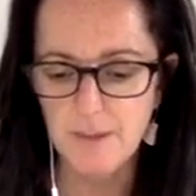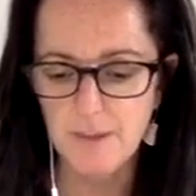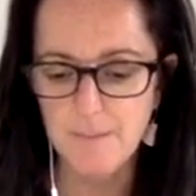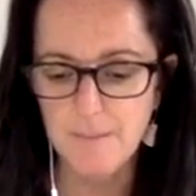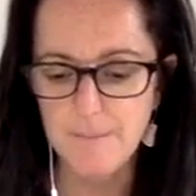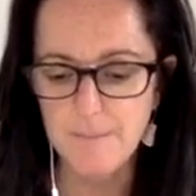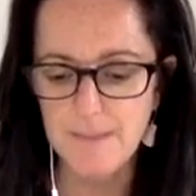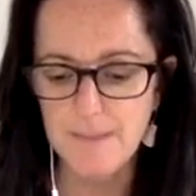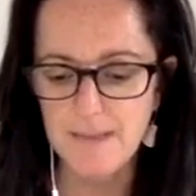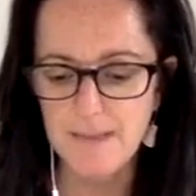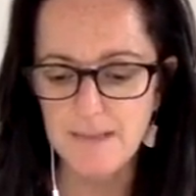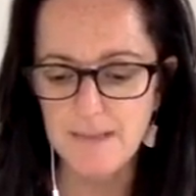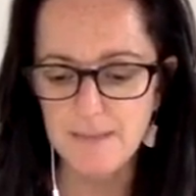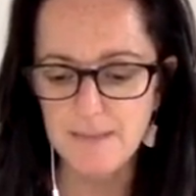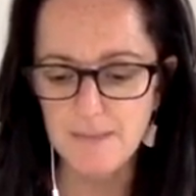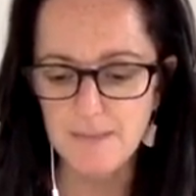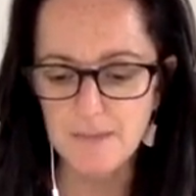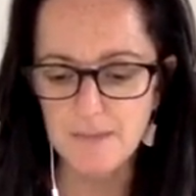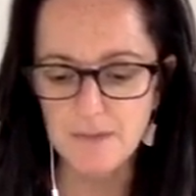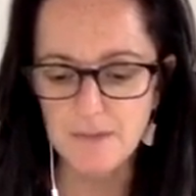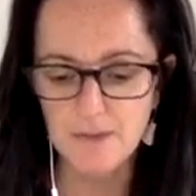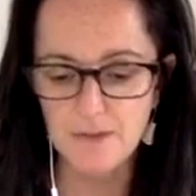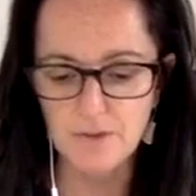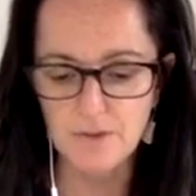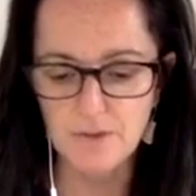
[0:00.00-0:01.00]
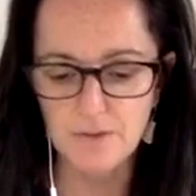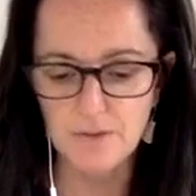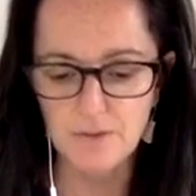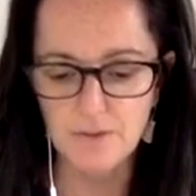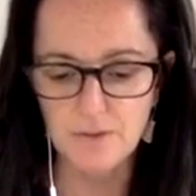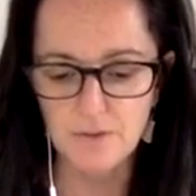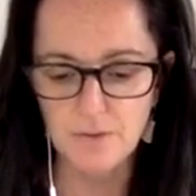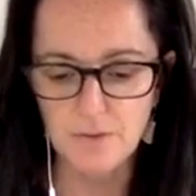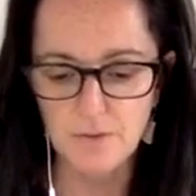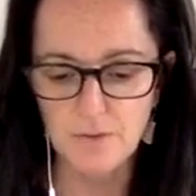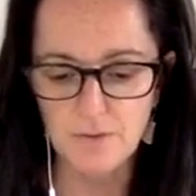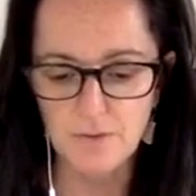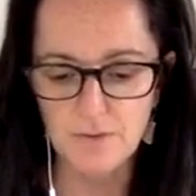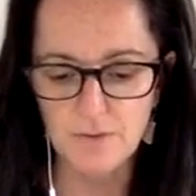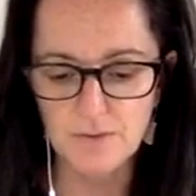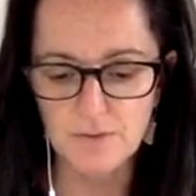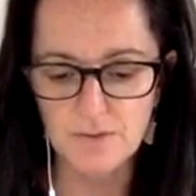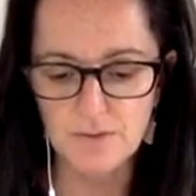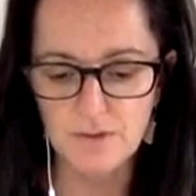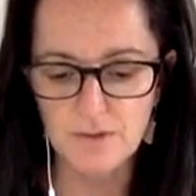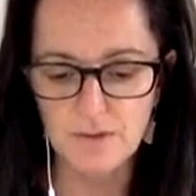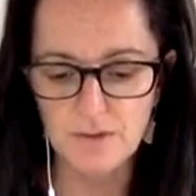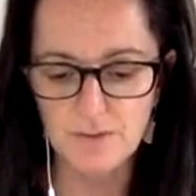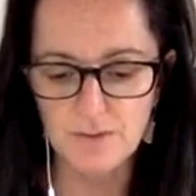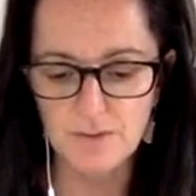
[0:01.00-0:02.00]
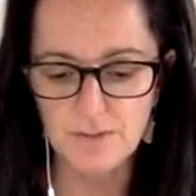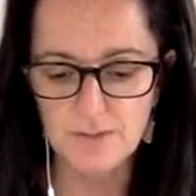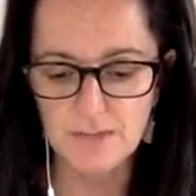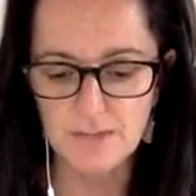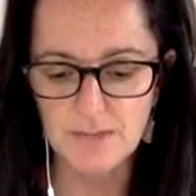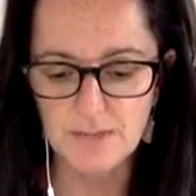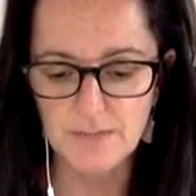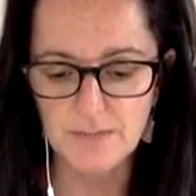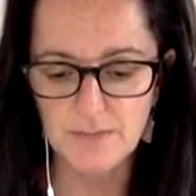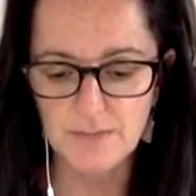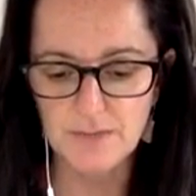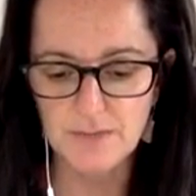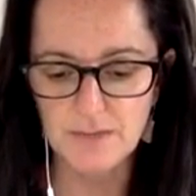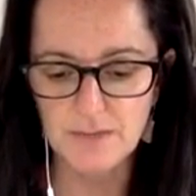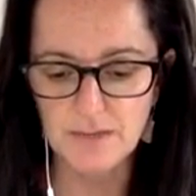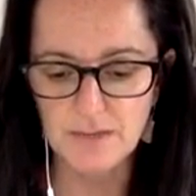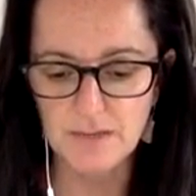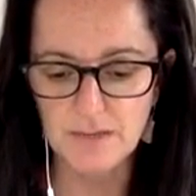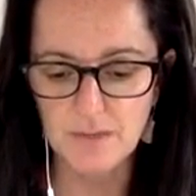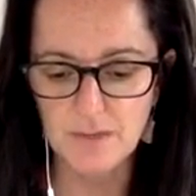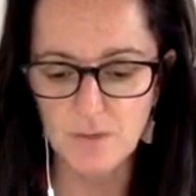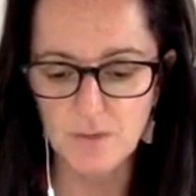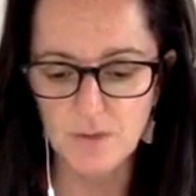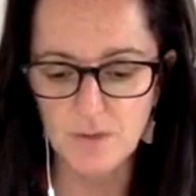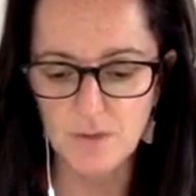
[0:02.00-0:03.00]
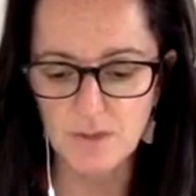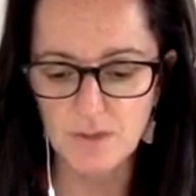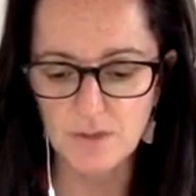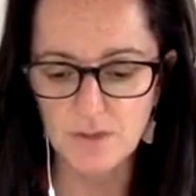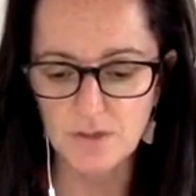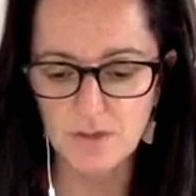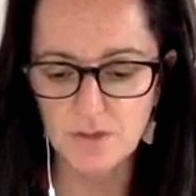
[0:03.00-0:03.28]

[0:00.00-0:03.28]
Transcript: made me know that all those times I had felt like I wanted